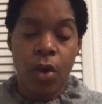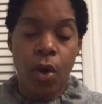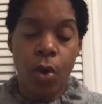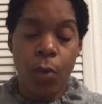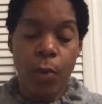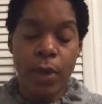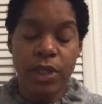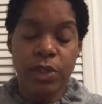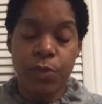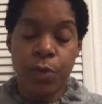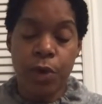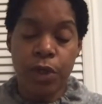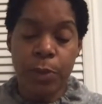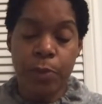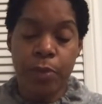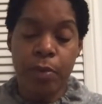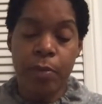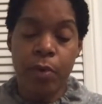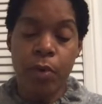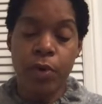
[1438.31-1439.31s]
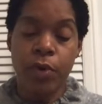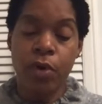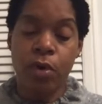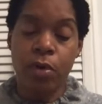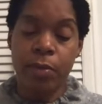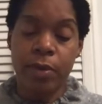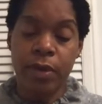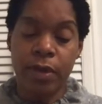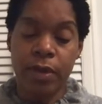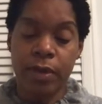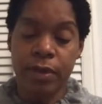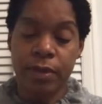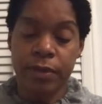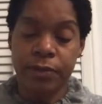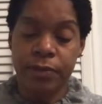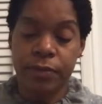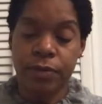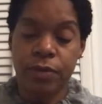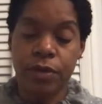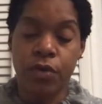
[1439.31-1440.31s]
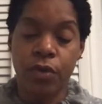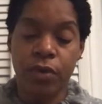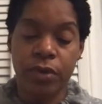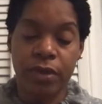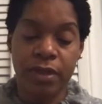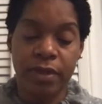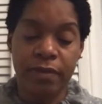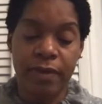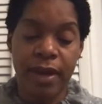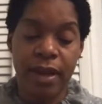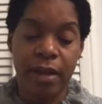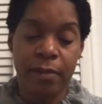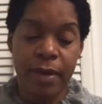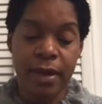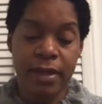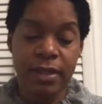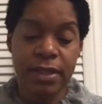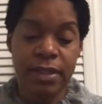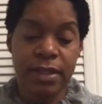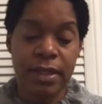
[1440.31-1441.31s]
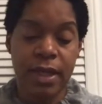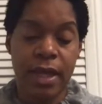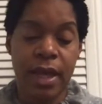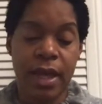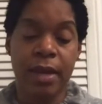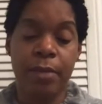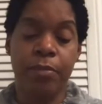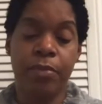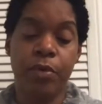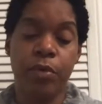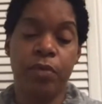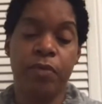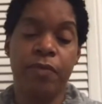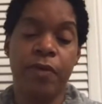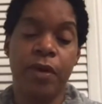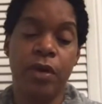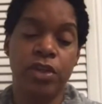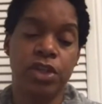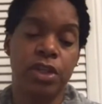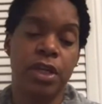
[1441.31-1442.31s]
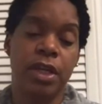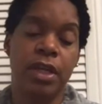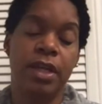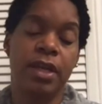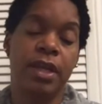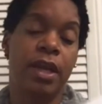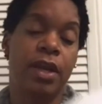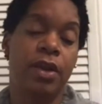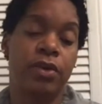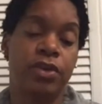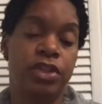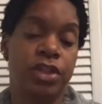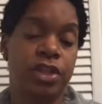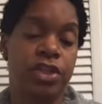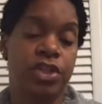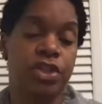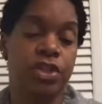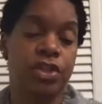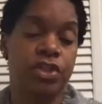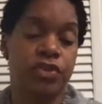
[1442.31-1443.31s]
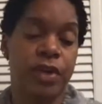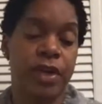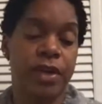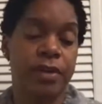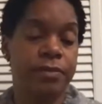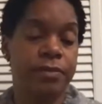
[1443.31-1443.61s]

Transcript: Always work to promote normal growth and development and improve function in children.